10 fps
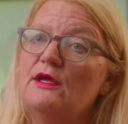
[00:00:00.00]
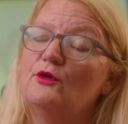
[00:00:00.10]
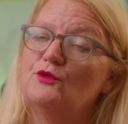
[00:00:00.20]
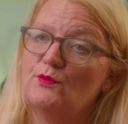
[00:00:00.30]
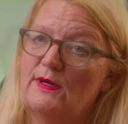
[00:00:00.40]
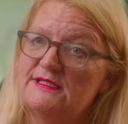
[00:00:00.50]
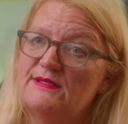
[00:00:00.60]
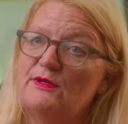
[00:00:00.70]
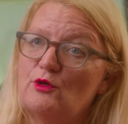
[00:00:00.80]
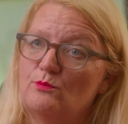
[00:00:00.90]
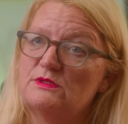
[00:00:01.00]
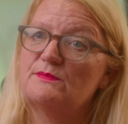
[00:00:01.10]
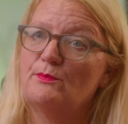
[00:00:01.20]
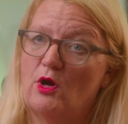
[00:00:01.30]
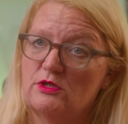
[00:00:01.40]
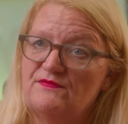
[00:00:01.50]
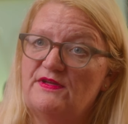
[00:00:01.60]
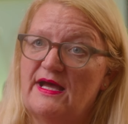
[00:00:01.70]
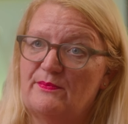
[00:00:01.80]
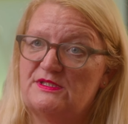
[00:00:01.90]
otherwise it becomes part of your
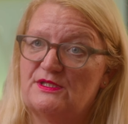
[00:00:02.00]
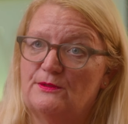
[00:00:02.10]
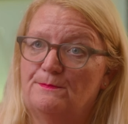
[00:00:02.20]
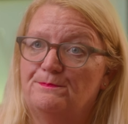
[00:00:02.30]
capital.